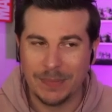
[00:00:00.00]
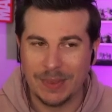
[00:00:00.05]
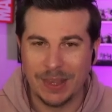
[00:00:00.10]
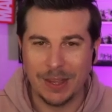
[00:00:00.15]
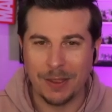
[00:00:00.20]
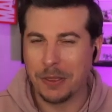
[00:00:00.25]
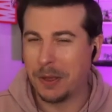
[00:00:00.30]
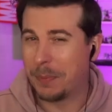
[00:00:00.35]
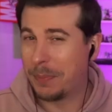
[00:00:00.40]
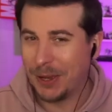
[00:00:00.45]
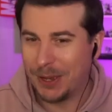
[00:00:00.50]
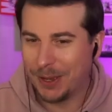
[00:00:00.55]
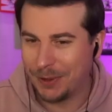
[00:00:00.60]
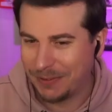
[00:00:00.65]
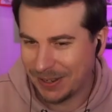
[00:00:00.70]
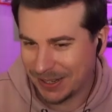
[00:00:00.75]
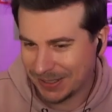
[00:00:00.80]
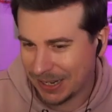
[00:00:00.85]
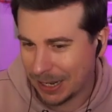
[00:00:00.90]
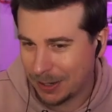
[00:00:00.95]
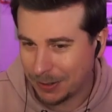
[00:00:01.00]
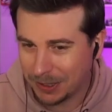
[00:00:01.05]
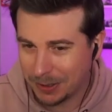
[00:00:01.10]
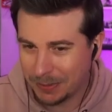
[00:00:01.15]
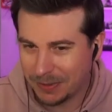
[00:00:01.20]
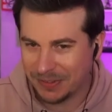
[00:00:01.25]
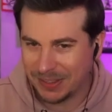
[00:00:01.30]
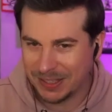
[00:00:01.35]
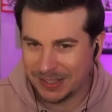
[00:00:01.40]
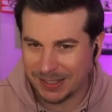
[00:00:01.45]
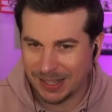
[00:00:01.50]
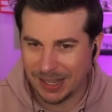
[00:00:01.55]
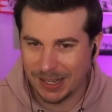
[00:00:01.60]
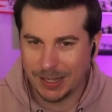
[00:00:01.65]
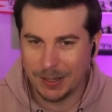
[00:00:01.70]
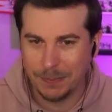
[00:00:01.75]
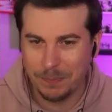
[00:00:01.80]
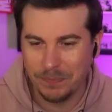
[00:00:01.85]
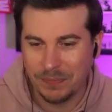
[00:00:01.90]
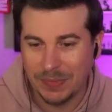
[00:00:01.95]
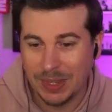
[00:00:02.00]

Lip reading: the perfect outcome of this game.